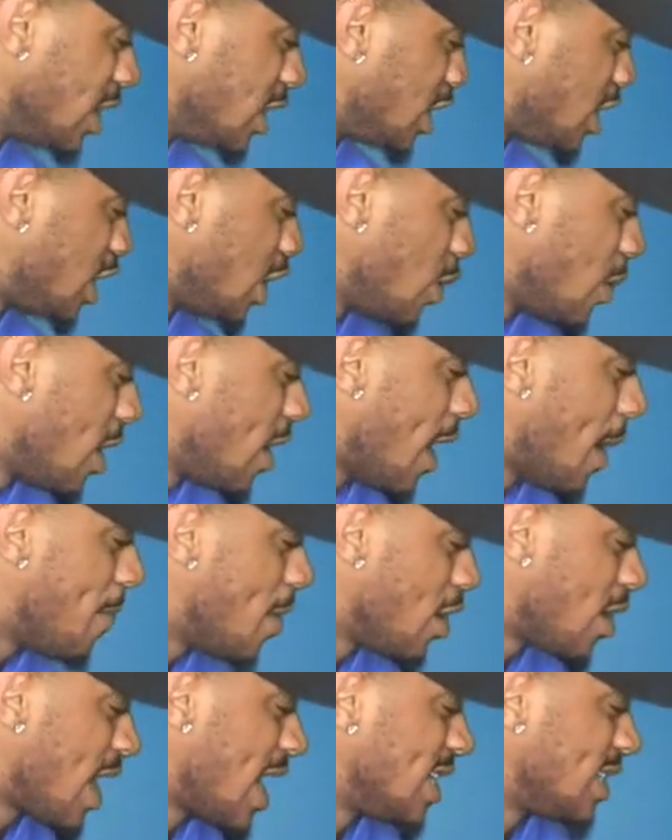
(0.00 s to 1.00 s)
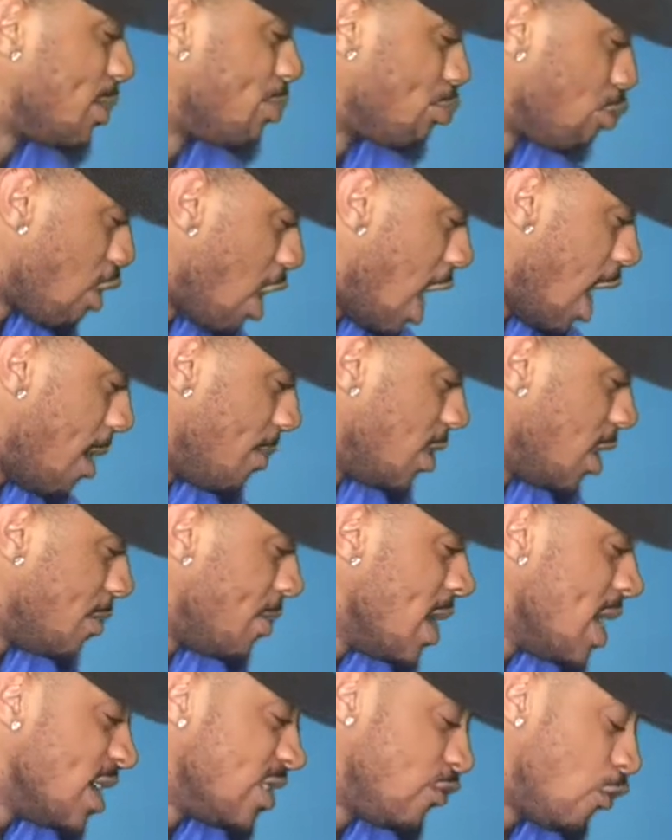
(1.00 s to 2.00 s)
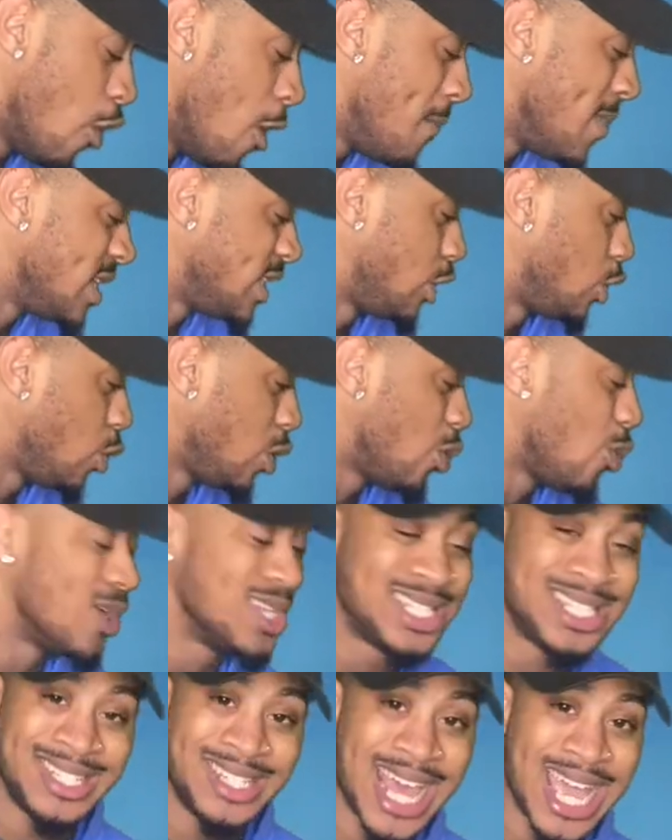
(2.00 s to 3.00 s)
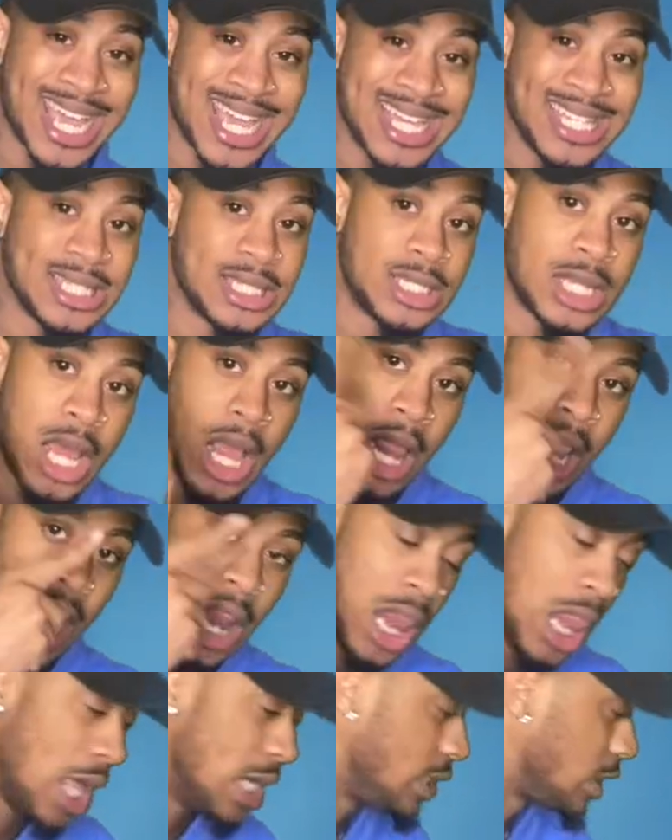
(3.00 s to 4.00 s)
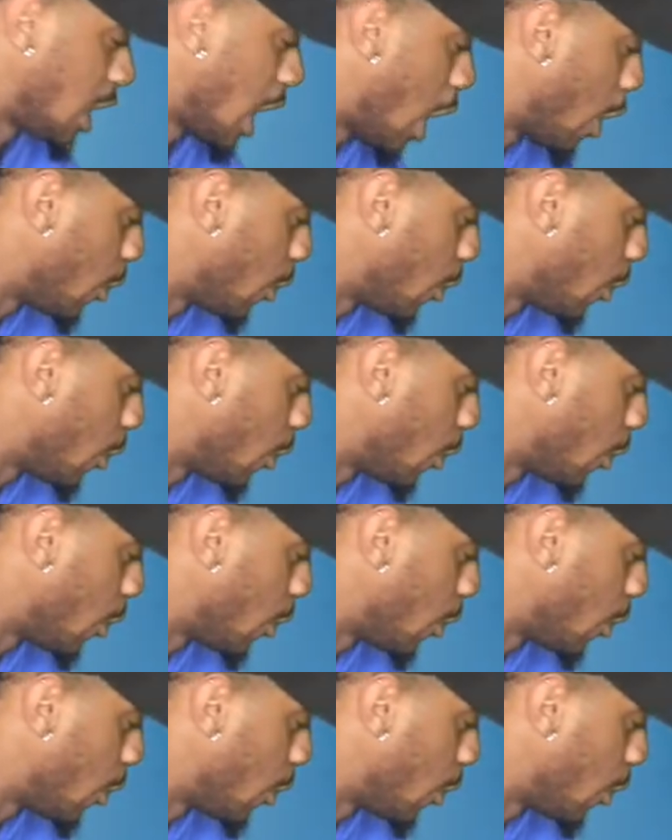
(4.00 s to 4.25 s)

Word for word: into it. America has a problem. Four minutes, 21 seconds. Let's go.